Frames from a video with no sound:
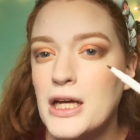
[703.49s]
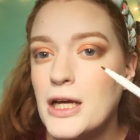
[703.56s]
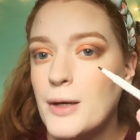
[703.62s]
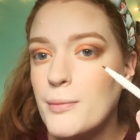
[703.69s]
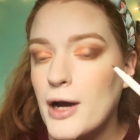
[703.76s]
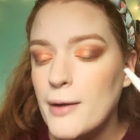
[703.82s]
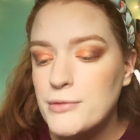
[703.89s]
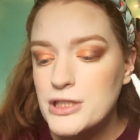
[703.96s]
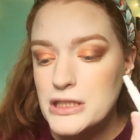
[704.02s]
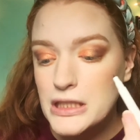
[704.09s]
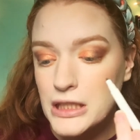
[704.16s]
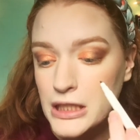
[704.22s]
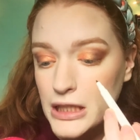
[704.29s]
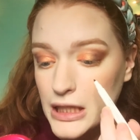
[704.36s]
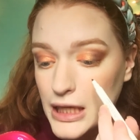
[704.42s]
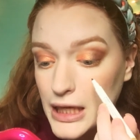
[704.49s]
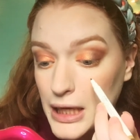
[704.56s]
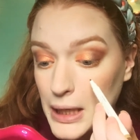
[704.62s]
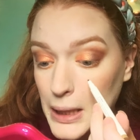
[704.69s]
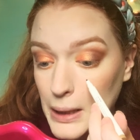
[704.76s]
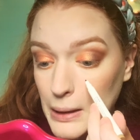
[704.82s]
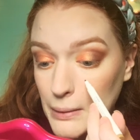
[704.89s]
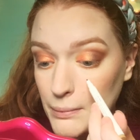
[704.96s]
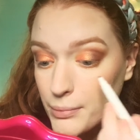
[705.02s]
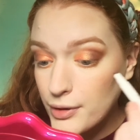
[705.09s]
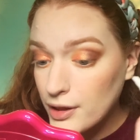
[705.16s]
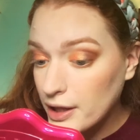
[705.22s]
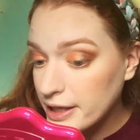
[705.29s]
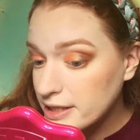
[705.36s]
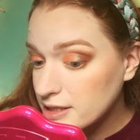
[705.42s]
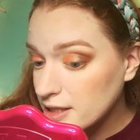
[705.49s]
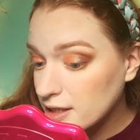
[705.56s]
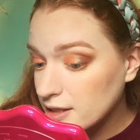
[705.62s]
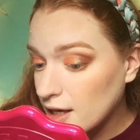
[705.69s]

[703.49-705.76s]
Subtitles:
But I'm just gonna like place it.